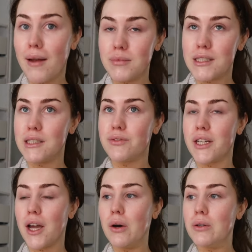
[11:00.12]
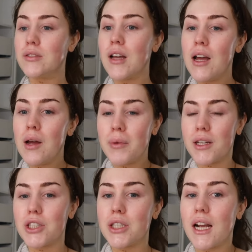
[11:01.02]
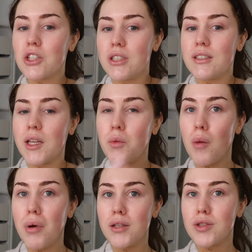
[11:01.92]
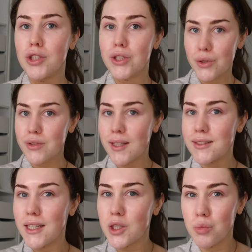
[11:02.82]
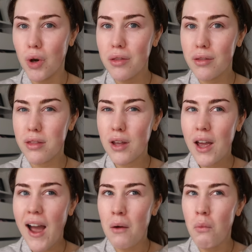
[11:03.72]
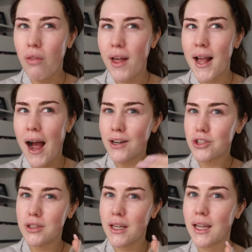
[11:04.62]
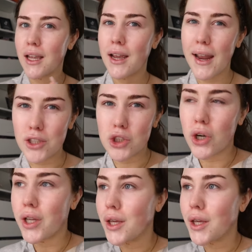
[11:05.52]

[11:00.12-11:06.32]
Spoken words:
empties videos, because you can actually see what a person uses each month and what they actually enjoy